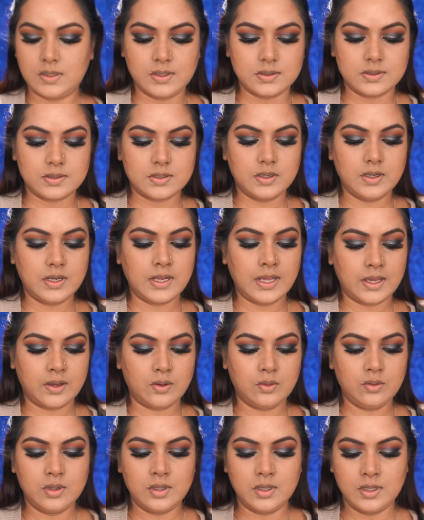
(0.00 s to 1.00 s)
So
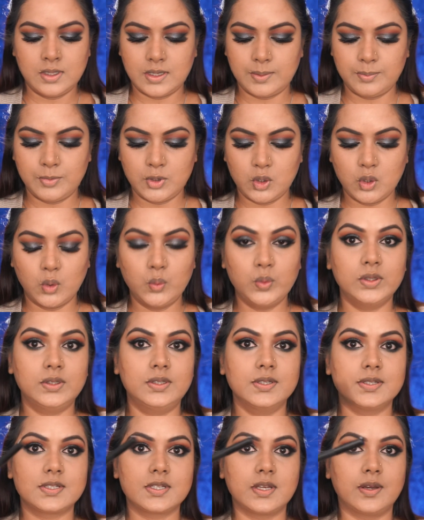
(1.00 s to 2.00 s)
now I'm going to go with
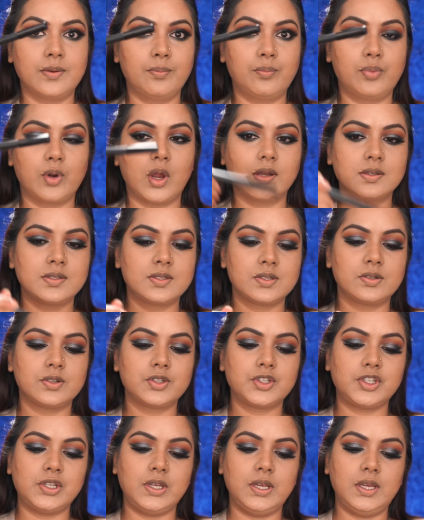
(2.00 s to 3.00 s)
this bronzer
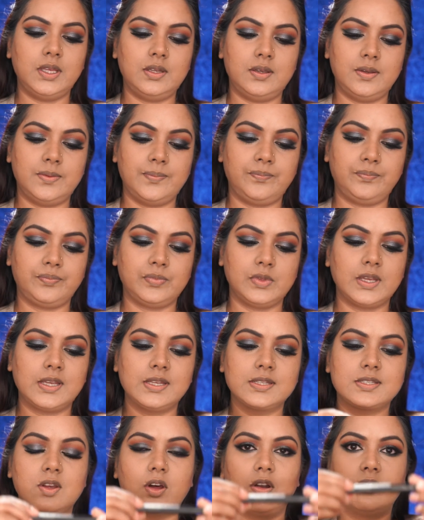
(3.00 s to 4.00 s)
shade. Like,
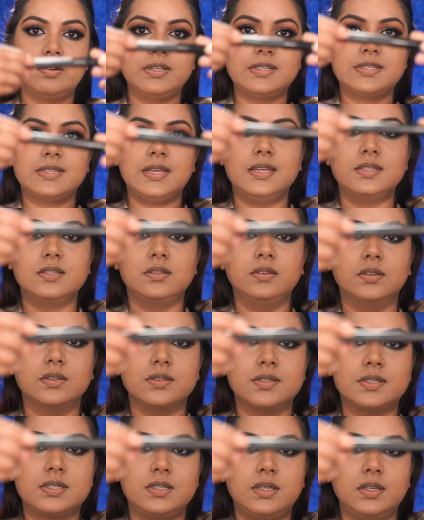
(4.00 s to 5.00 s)
it already says in the
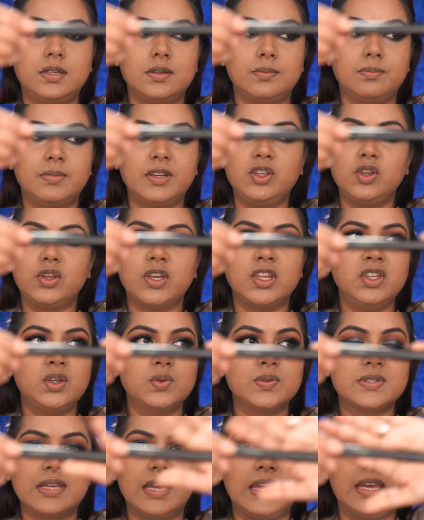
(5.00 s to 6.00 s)
stick, but you can
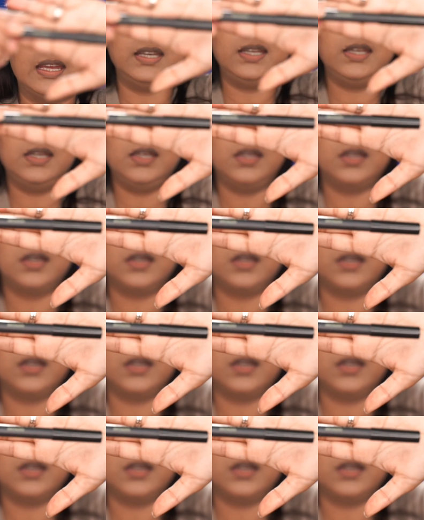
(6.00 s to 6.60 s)
use any